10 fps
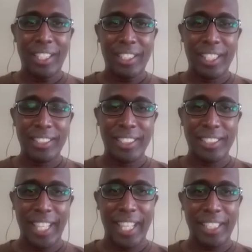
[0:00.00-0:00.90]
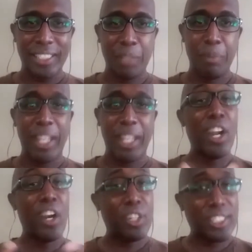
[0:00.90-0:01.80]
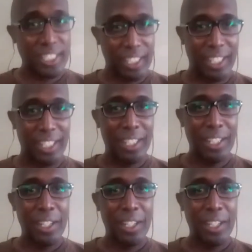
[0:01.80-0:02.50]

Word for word: does it take to make Ursula